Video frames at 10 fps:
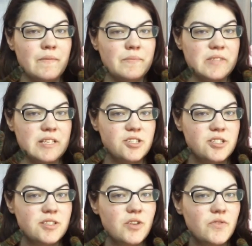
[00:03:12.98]

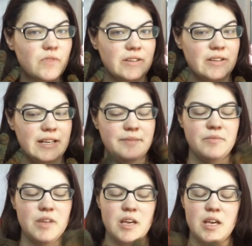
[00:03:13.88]
digits are fiddly.
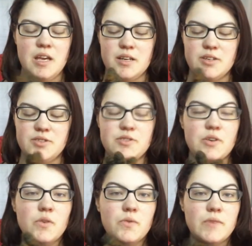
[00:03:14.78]
They're
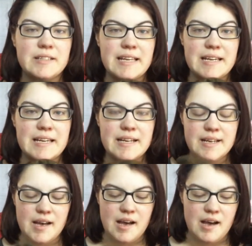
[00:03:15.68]
so fiddly.
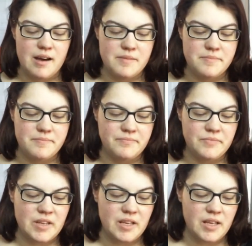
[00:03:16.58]
Um,
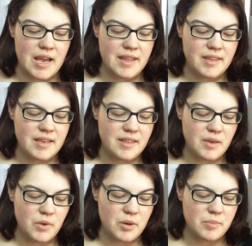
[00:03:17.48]
I think they
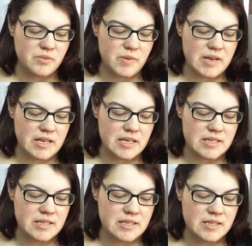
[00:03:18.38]
were between